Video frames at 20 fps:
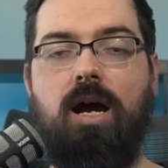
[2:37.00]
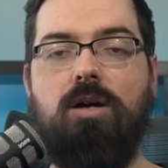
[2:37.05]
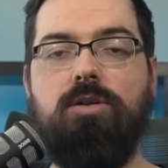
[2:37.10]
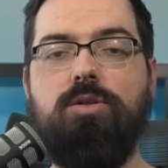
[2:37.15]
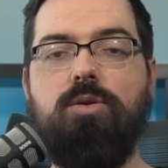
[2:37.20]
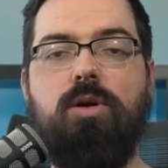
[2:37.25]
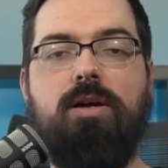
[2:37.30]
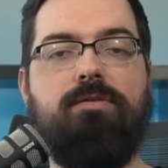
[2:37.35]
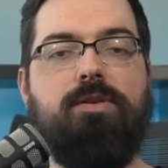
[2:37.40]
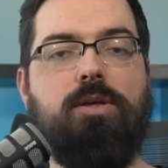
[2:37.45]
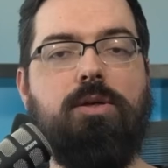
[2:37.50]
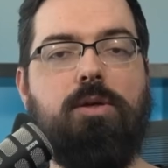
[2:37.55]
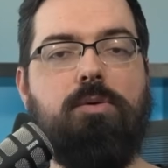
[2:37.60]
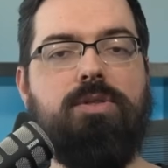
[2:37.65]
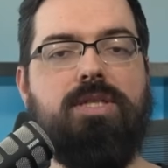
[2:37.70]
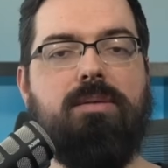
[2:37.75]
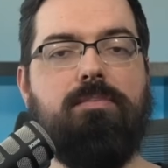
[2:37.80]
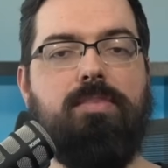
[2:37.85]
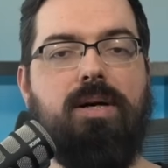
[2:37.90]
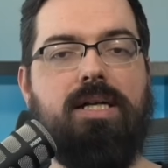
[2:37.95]
Also, if you
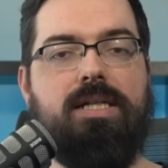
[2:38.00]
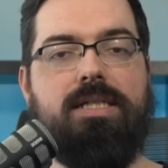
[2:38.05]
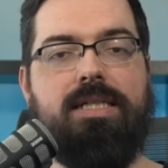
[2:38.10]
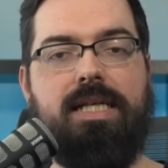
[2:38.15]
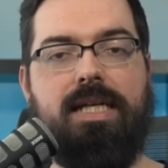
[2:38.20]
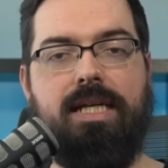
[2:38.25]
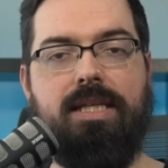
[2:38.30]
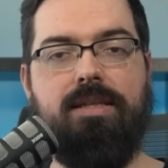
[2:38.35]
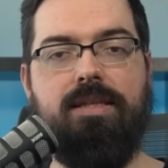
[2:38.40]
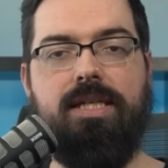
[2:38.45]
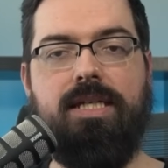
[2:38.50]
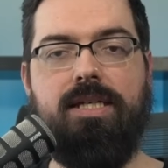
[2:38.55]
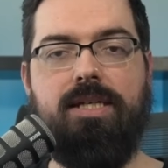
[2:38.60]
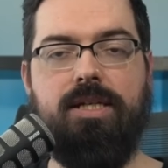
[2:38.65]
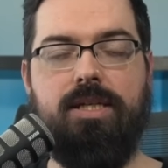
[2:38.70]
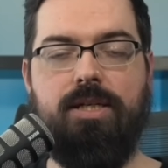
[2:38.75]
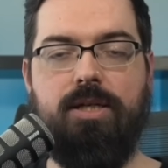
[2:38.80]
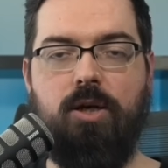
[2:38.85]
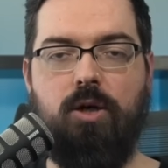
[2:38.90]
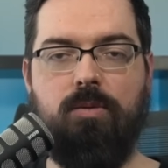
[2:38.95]
use the button in the
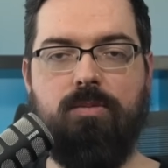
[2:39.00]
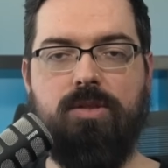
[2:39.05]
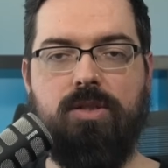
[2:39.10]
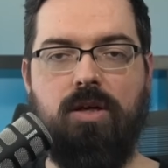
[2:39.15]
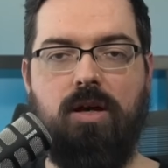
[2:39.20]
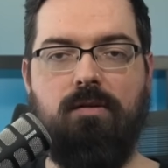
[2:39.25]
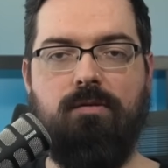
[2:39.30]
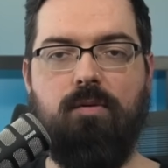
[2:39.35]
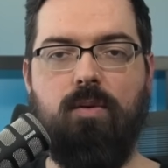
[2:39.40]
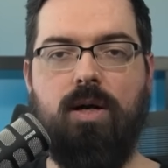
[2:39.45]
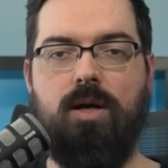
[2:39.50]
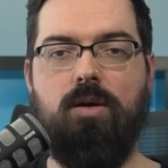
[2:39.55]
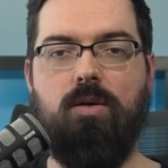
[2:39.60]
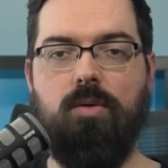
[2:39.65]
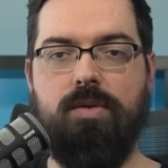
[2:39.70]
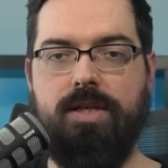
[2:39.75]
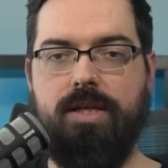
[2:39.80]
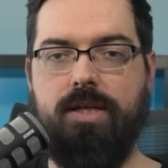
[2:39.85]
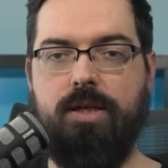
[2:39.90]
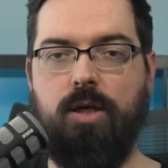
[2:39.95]
GNOME software
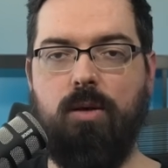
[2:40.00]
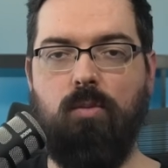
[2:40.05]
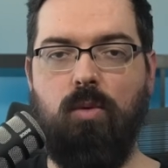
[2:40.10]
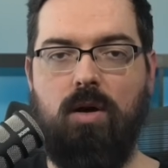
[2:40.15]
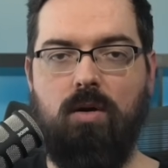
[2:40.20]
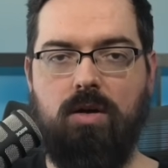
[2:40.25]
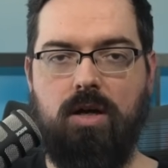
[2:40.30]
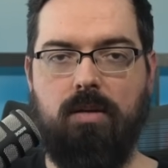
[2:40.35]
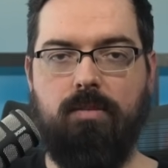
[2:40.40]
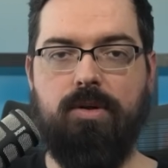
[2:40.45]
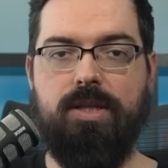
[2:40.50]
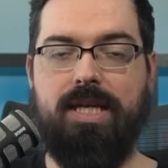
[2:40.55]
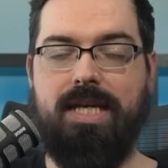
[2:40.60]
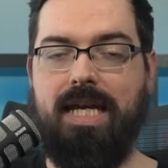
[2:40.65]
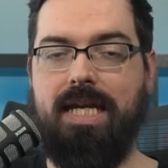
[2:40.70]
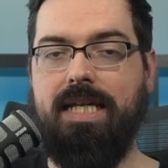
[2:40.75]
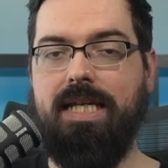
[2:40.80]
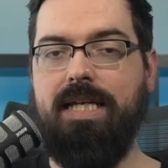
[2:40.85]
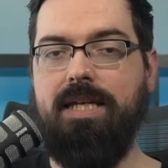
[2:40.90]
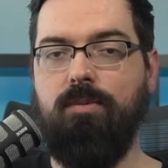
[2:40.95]
or the GNOME Welcome or the
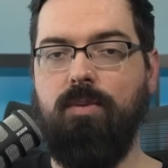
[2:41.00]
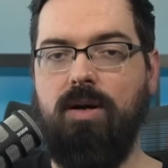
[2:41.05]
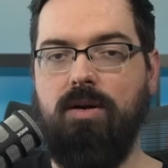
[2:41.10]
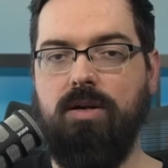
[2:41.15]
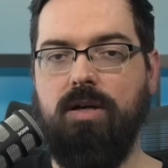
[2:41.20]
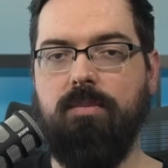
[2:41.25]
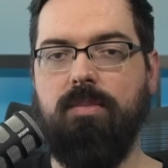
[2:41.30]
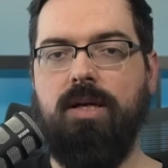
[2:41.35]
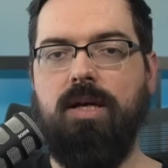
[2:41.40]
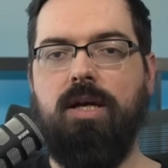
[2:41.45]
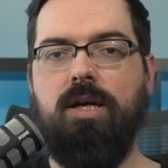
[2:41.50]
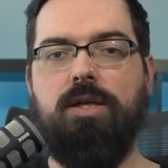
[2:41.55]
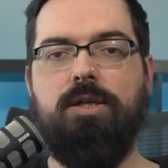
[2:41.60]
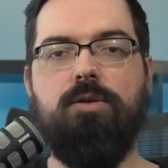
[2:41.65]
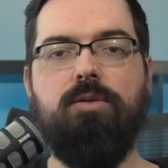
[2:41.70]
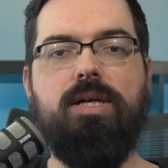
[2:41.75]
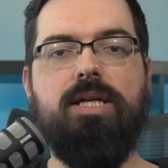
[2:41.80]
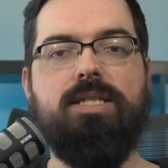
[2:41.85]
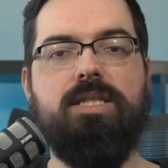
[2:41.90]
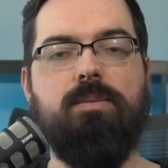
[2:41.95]
K D E Welcome,
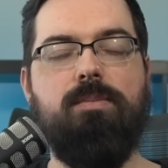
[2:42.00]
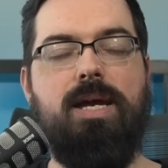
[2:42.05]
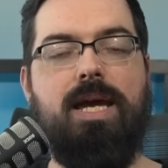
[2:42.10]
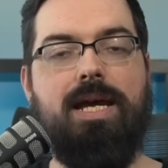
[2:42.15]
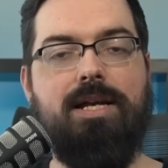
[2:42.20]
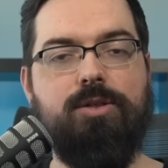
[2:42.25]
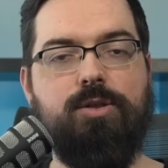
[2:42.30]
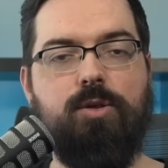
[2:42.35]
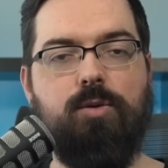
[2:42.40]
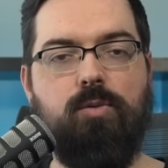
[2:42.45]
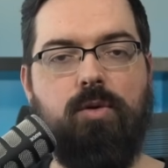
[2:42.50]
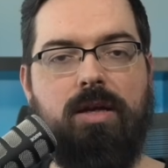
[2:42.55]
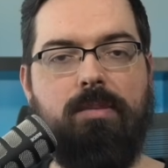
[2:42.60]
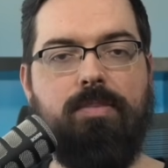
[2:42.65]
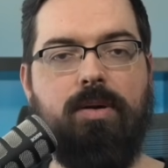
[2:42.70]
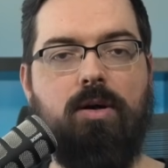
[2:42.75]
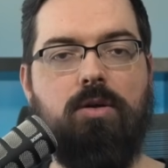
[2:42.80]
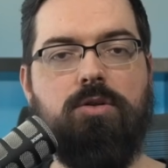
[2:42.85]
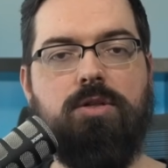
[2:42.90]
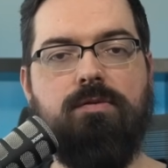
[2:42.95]
you'll get some extra
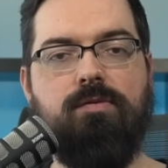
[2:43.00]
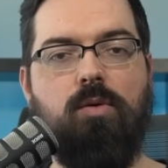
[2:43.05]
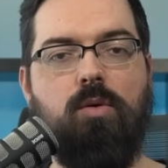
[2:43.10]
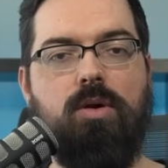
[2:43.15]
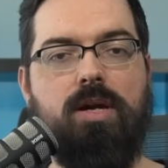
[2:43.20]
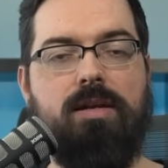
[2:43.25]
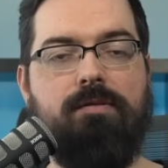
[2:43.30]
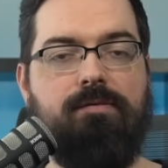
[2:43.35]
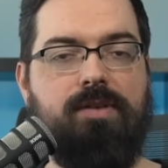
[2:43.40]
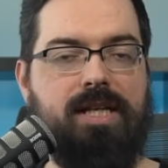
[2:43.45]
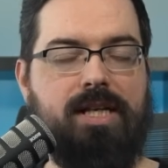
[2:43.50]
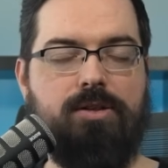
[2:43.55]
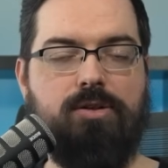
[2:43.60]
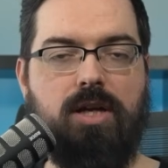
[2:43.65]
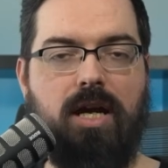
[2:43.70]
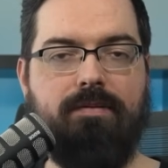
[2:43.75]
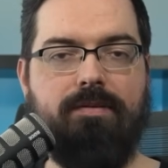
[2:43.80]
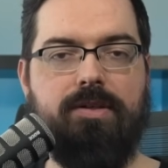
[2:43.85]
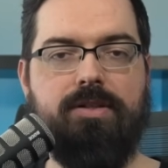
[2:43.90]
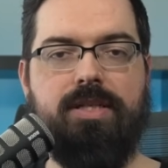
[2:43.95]
repos for NVIDIA
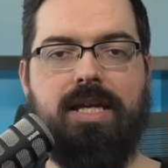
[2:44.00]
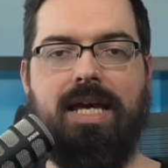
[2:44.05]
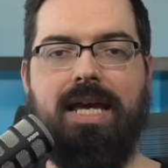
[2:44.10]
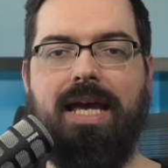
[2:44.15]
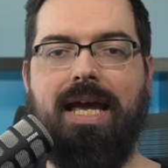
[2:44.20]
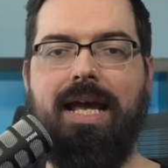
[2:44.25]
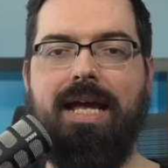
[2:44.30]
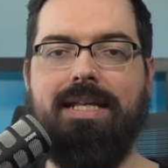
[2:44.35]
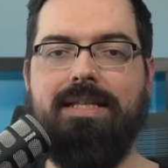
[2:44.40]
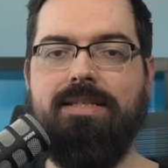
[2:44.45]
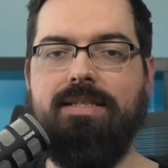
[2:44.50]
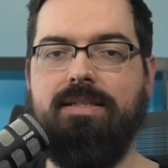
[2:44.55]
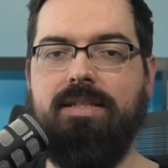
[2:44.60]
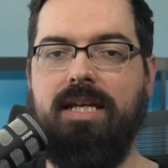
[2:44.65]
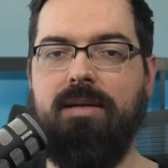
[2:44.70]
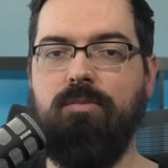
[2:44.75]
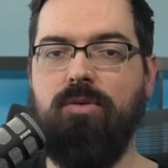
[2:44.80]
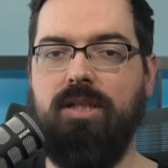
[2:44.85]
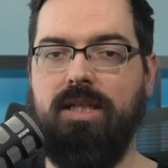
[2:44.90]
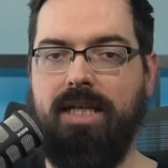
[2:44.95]
drivers and
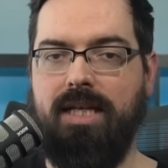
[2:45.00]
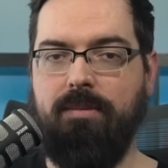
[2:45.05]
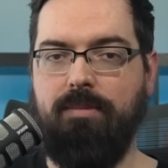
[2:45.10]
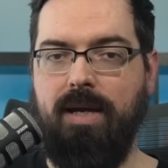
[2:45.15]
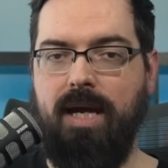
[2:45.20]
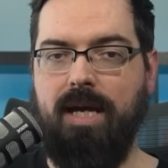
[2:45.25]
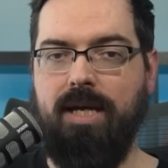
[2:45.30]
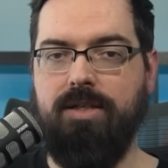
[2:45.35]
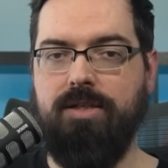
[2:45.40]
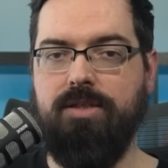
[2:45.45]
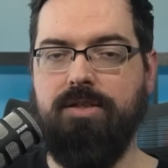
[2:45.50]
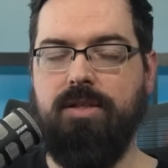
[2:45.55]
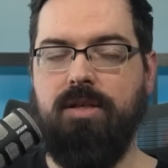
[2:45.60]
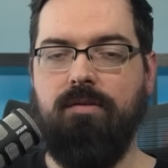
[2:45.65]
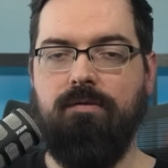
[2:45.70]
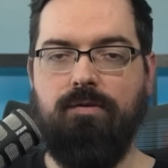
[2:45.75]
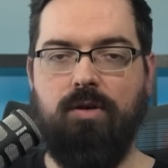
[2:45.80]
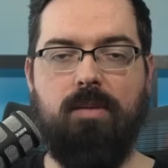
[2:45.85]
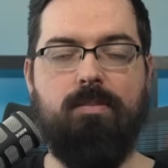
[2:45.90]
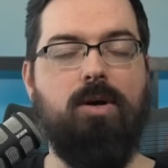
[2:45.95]
Steam-related packages
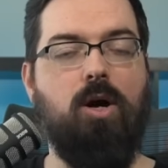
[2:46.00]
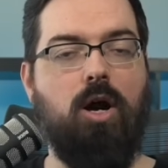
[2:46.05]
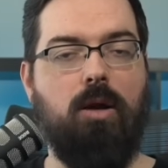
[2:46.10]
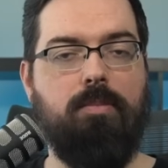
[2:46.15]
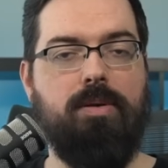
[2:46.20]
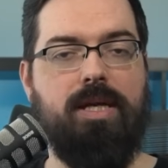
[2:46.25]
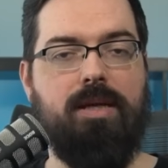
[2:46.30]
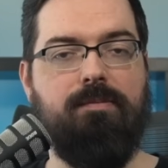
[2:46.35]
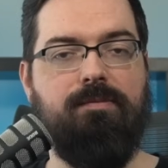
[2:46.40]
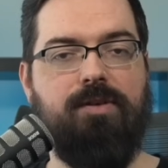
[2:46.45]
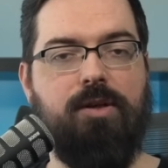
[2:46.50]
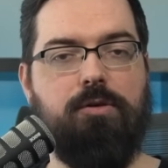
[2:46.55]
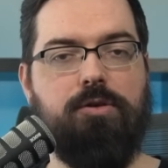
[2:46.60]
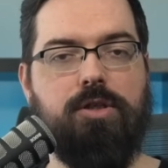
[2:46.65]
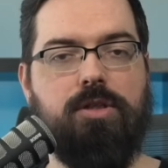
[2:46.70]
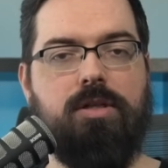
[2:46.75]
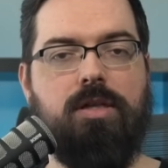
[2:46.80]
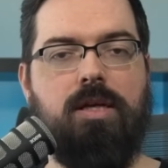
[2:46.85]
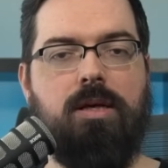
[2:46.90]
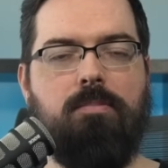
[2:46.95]
from R P M
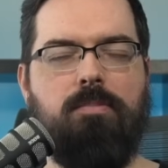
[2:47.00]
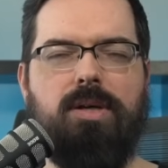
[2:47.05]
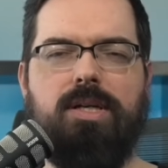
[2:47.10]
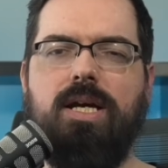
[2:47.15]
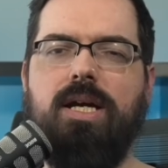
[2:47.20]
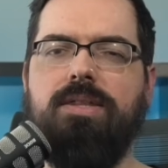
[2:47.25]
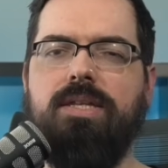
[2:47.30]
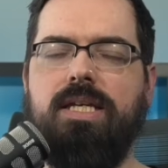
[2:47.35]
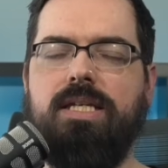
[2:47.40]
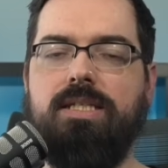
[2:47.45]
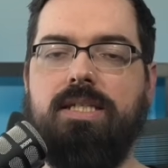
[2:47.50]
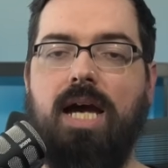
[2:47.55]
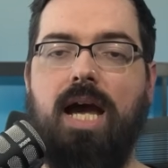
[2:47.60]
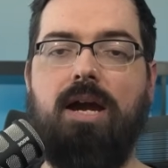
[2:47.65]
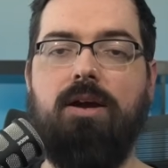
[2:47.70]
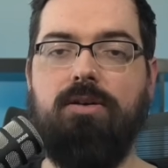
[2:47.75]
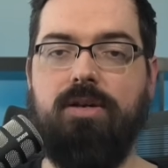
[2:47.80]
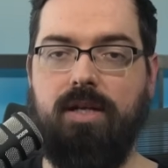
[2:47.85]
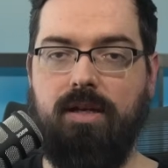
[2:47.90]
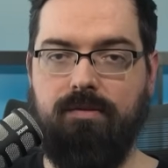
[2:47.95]
Fusion, but not the
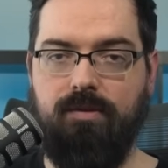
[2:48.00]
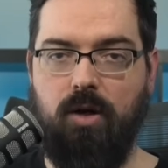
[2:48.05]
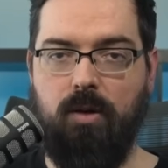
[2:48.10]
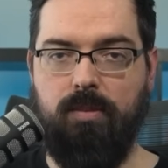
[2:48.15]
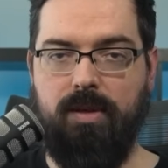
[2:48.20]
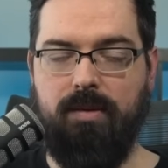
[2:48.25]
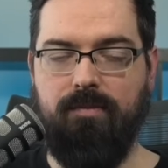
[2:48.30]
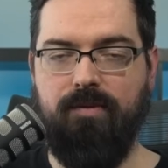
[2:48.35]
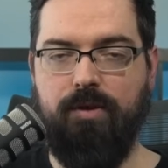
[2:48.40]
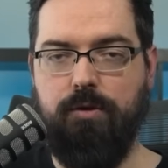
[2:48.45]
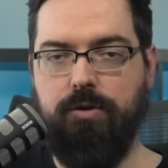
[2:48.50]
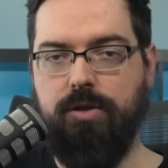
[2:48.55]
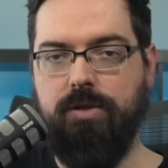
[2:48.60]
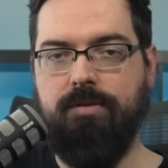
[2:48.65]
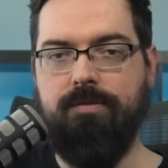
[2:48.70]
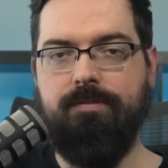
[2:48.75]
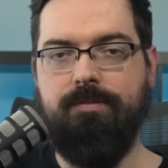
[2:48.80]
entirety of R P M Fusion.